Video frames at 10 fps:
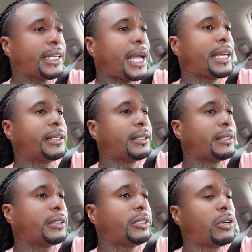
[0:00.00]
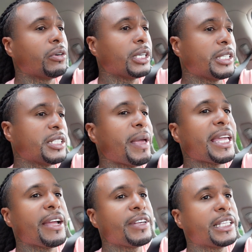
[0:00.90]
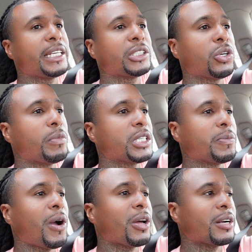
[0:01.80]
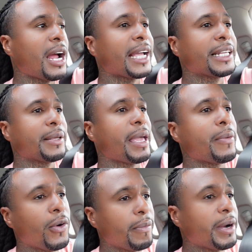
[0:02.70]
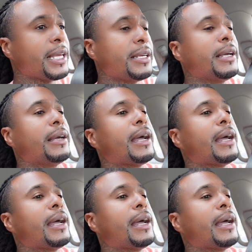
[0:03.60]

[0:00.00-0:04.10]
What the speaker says: Like, you know, it just make everything so much smarter. I get to make more money.